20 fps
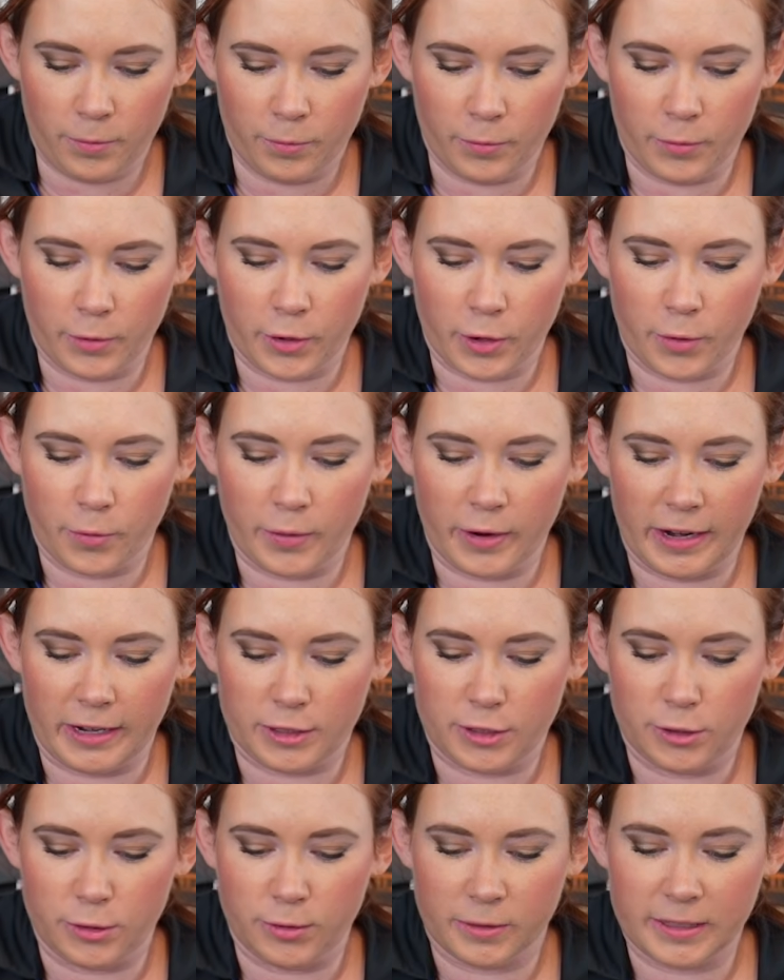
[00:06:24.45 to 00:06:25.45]
We're
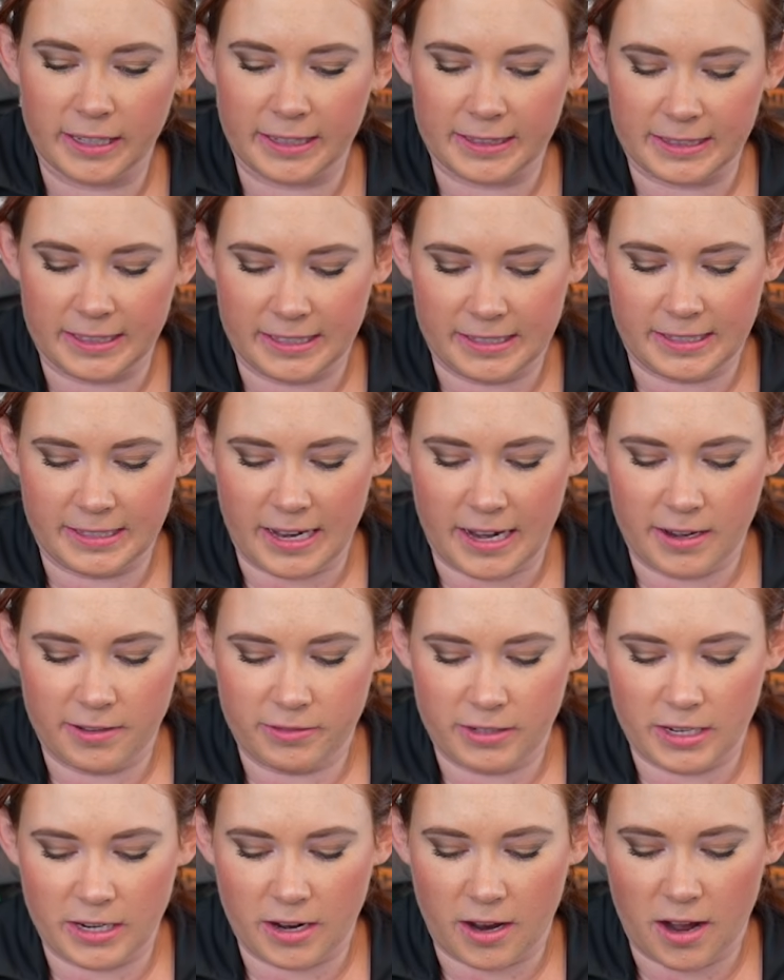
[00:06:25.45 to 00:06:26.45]
going to click the
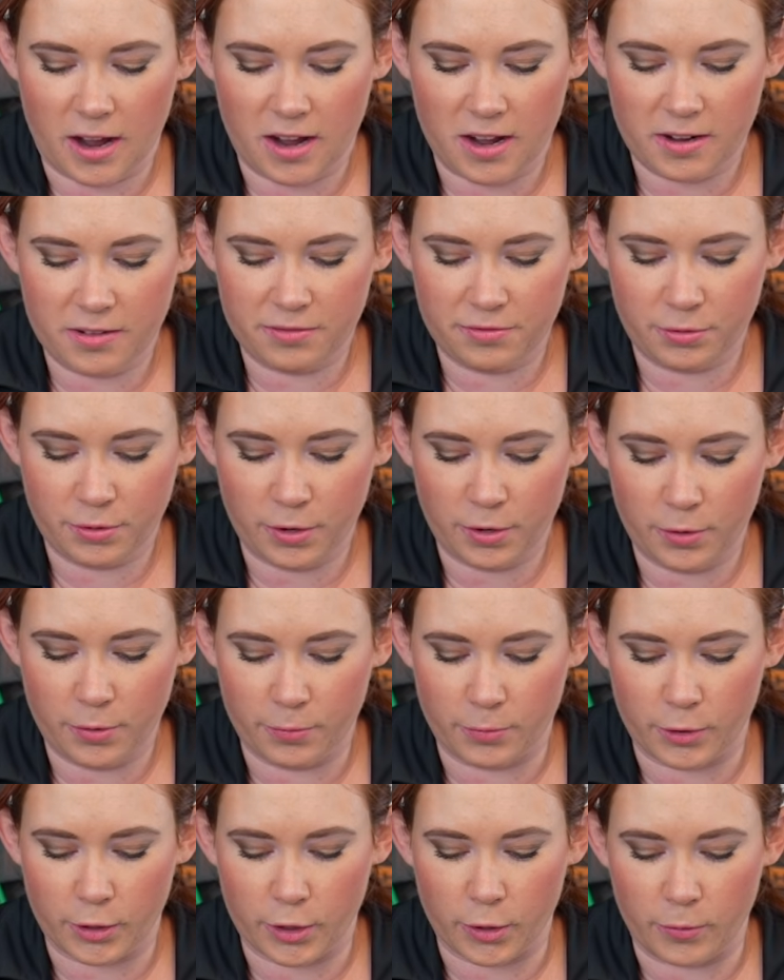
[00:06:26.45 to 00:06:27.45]
safety off.
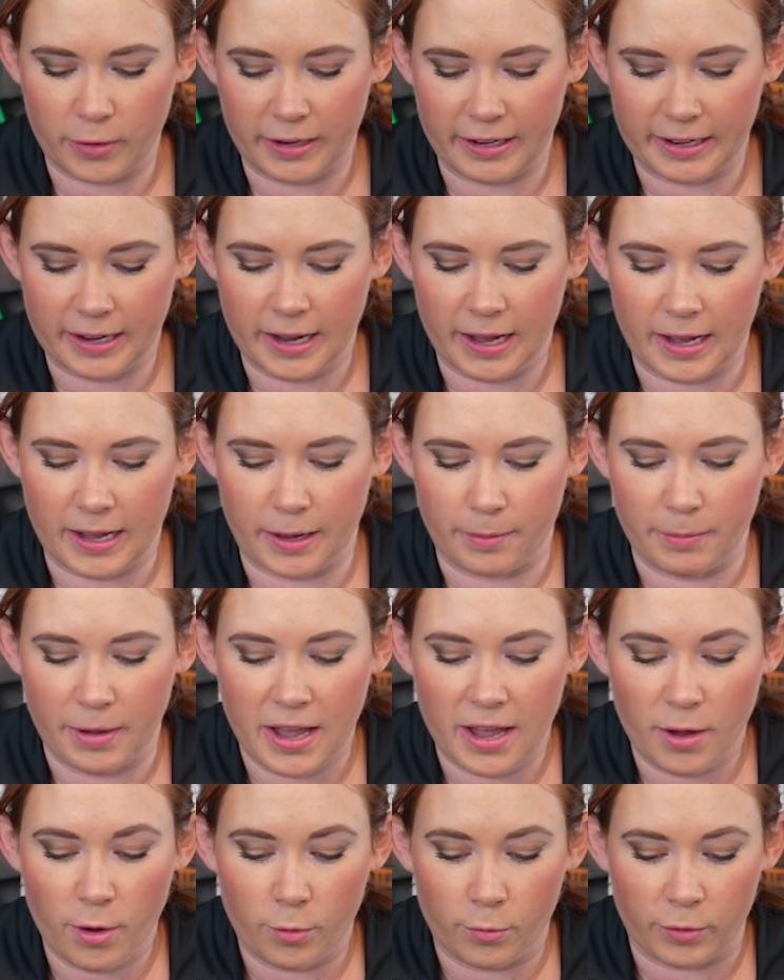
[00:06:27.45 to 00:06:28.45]
We're going to come
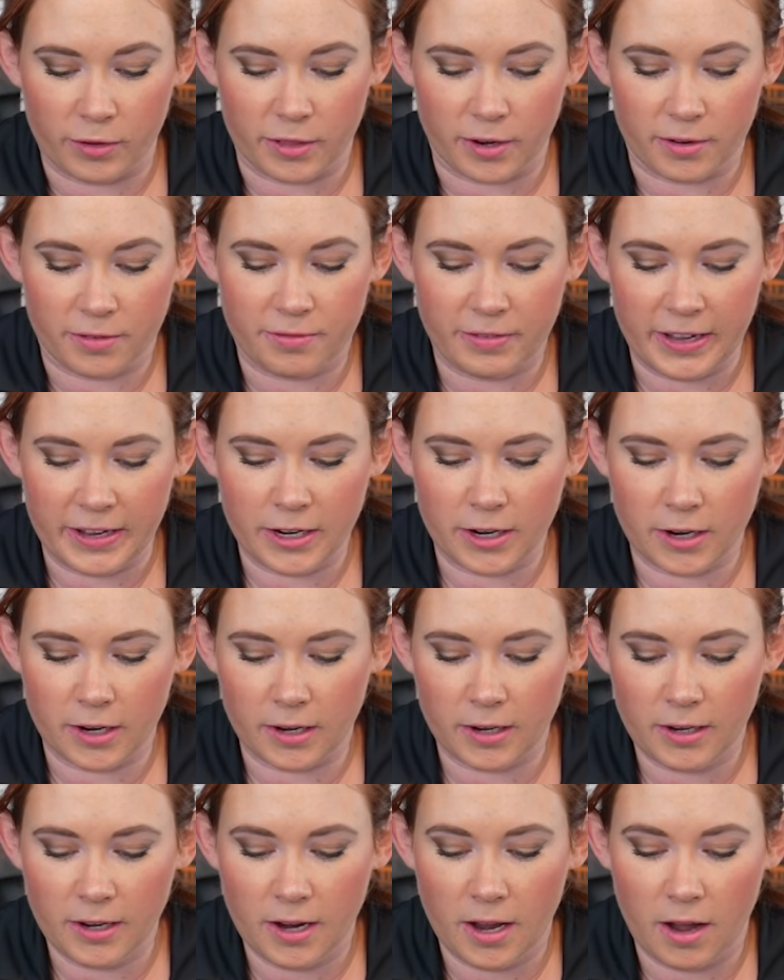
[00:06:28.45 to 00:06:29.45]
with our
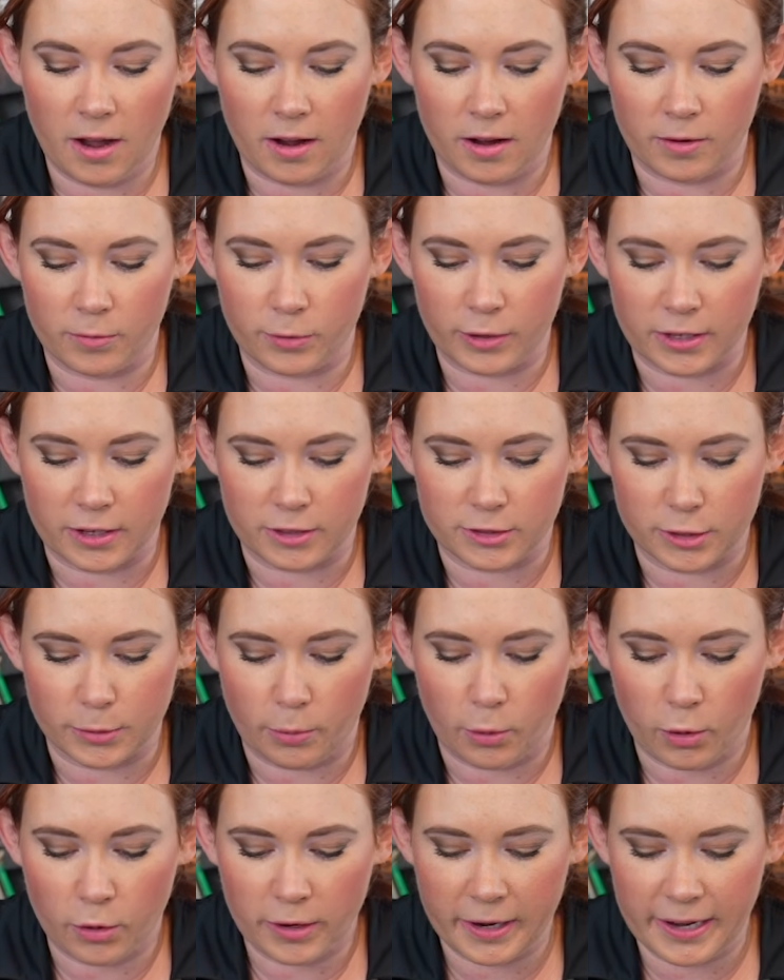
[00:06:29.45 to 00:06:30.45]
finger, with our
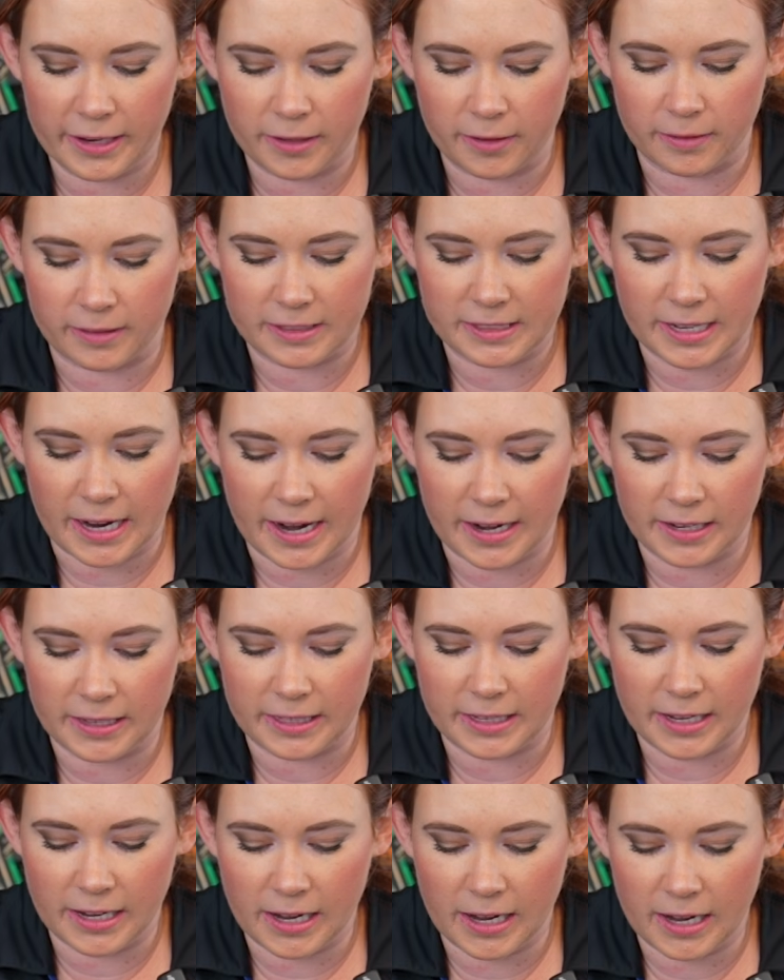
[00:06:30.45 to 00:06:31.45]
support hand on the side of
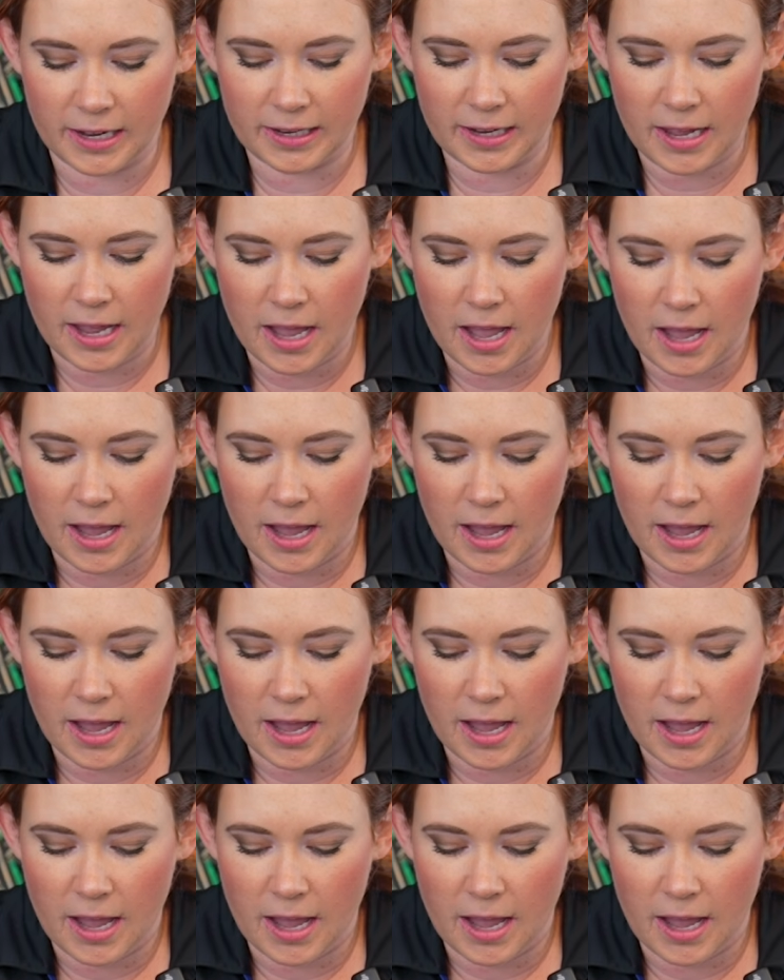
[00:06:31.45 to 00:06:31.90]
the gun.